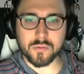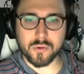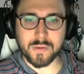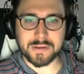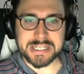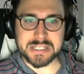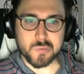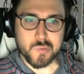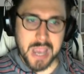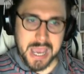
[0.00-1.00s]
Lord Renly's
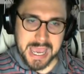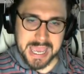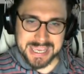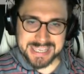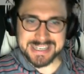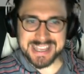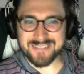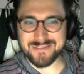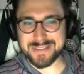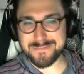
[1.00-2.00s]
Ride
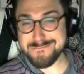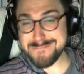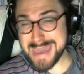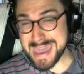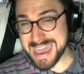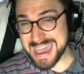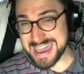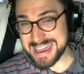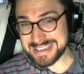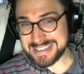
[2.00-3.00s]
with
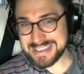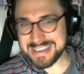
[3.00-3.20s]
Mag,